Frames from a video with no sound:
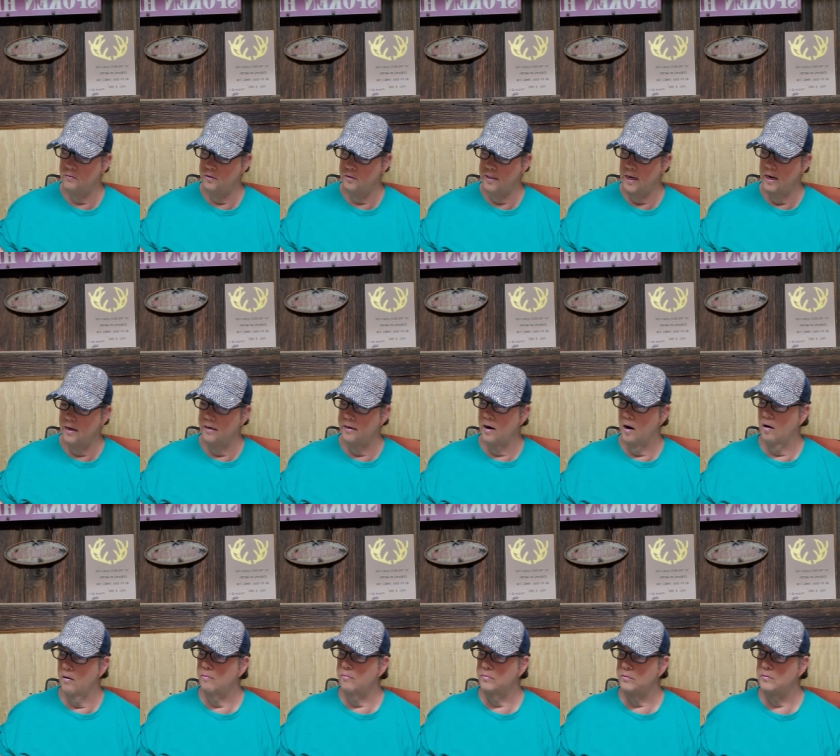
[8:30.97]
standing
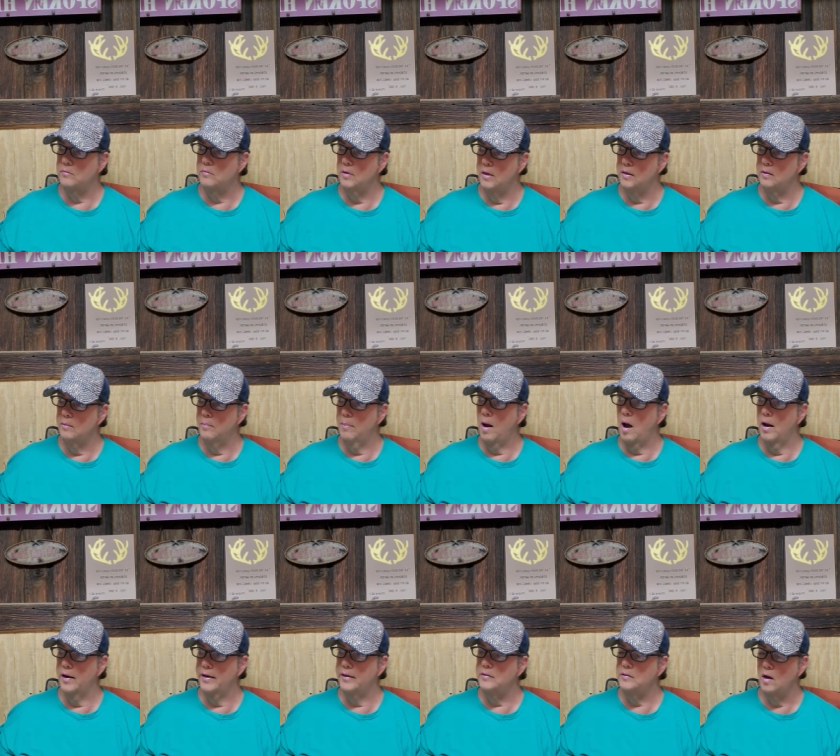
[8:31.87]
there in the
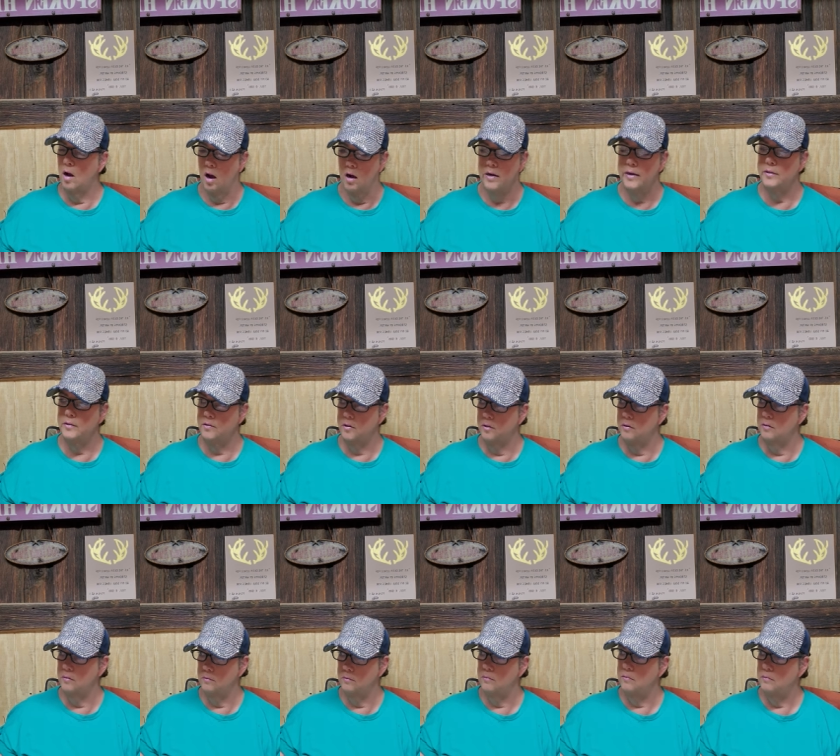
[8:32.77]
body talking to
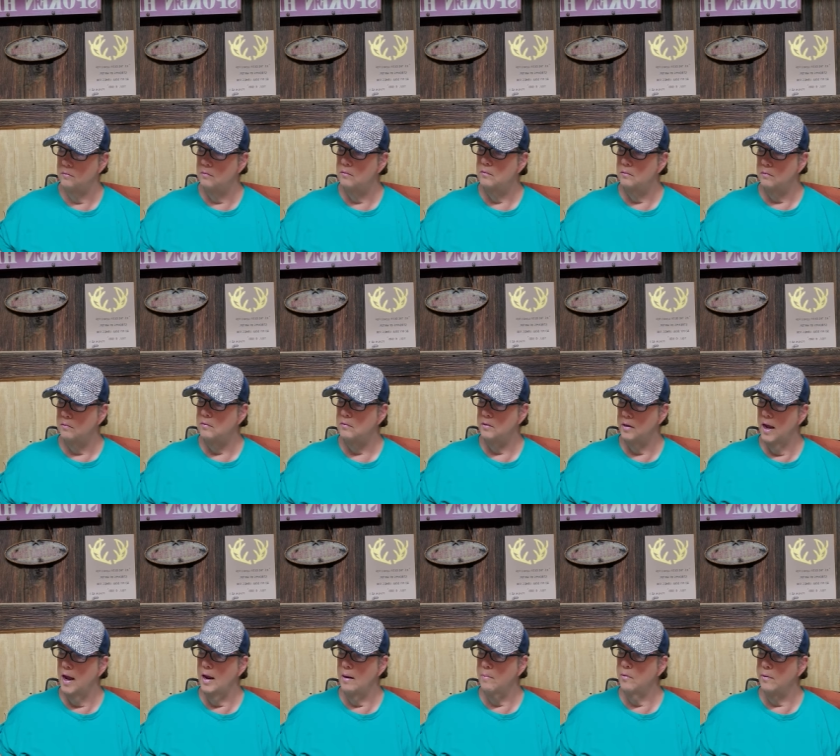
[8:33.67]
to
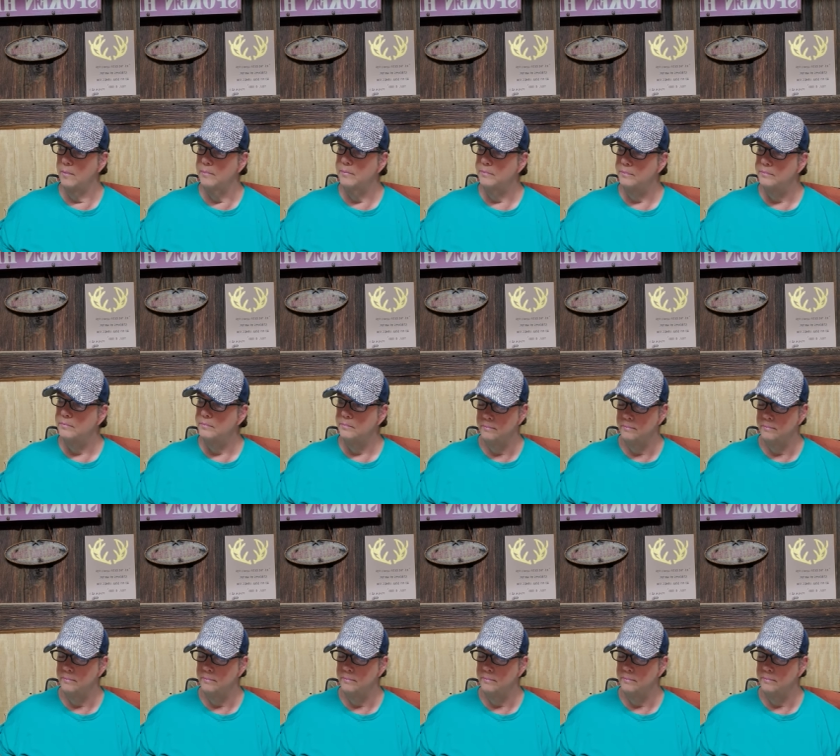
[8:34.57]
Abraham. To Abram.